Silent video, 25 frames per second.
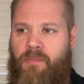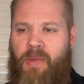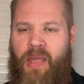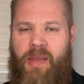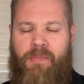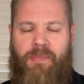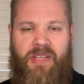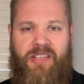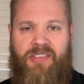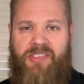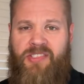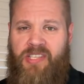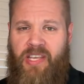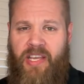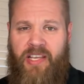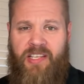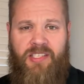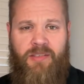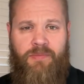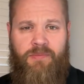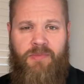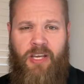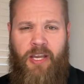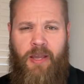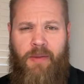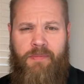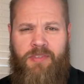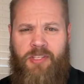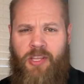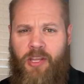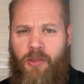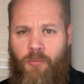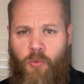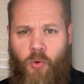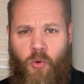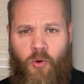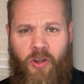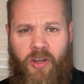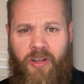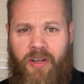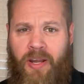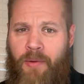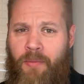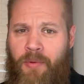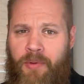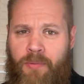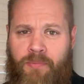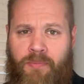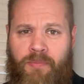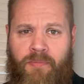made me sick sometimes in the morning. I
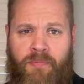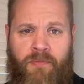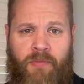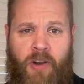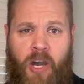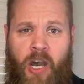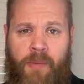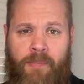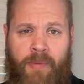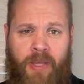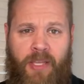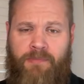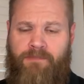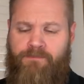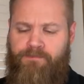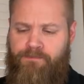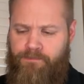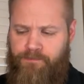would vomit.